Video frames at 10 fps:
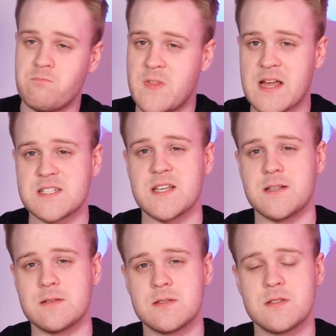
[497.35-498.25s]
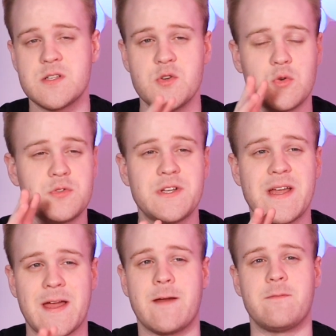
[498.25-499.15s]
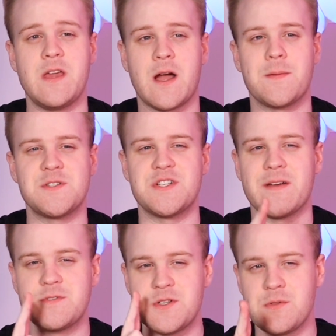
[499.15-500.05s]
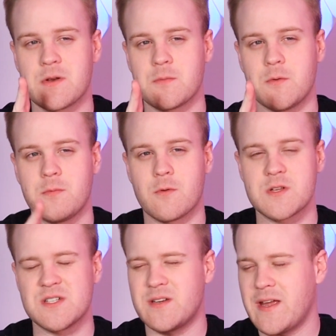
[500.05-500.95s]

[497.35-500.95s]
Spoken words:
That's it. You only have the option to have 2 Thunderbolt ports on